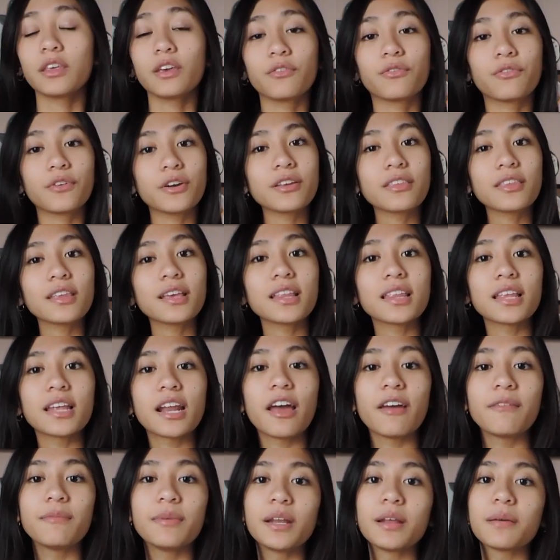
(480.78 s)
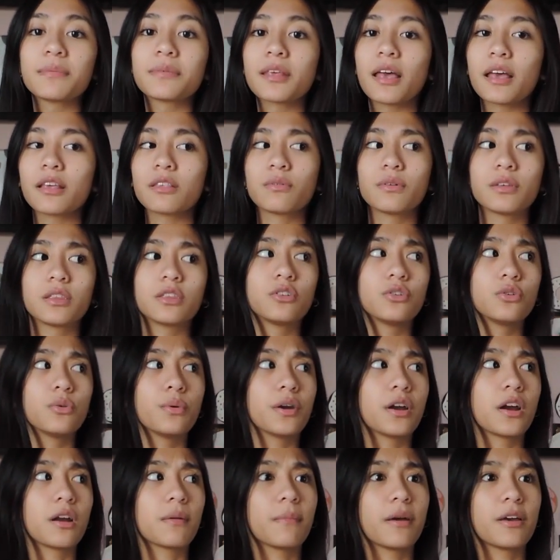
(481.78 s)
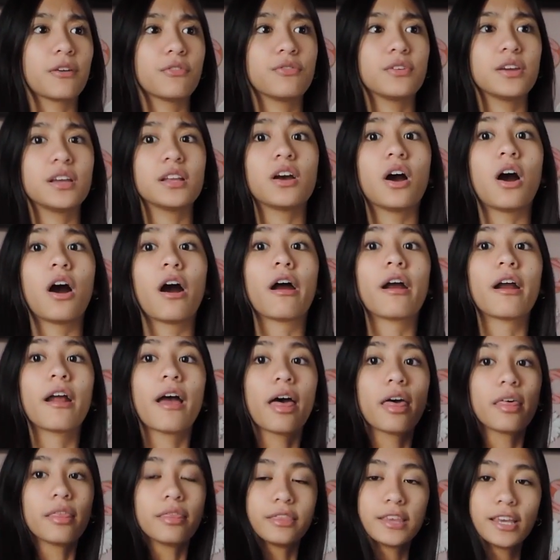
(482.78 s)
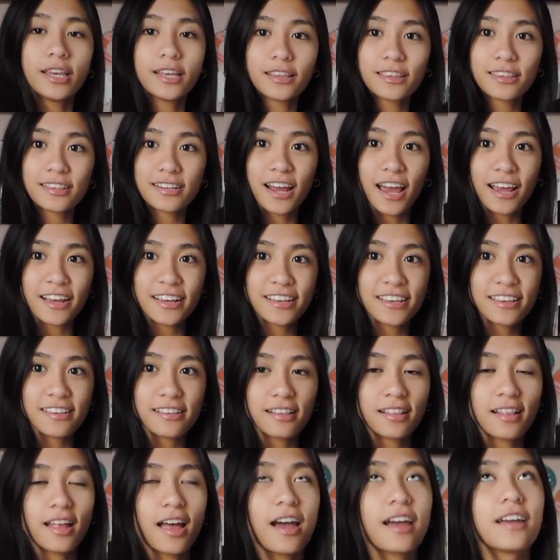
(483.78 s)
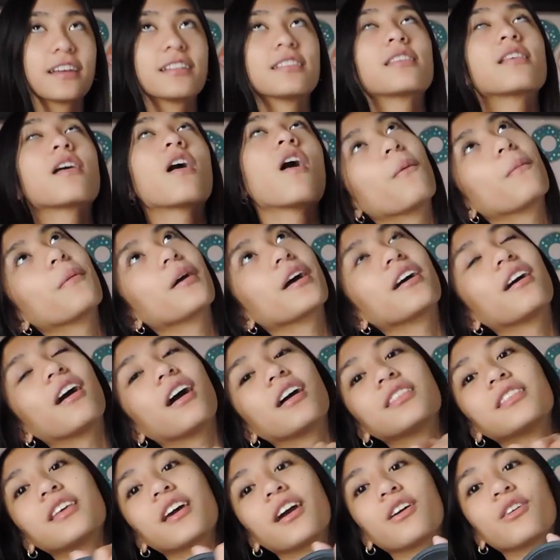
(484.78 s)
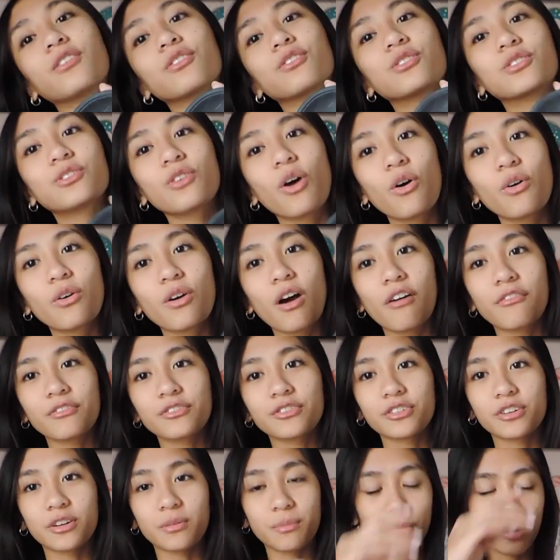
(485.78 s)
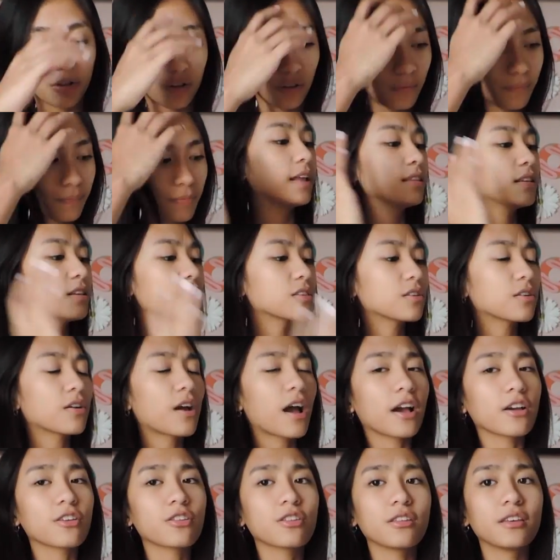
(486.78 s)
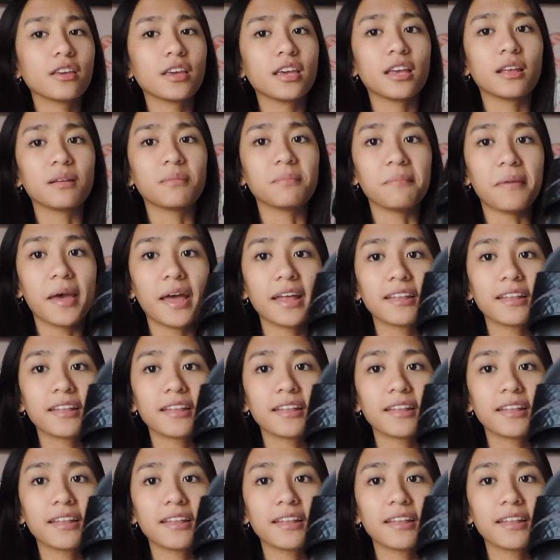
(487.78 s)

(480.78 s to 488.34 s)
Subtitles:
The first thing that I've been obsessed with to wear on my feet are these Nike slides. Oh my god, they are so comfortable. And these are actually in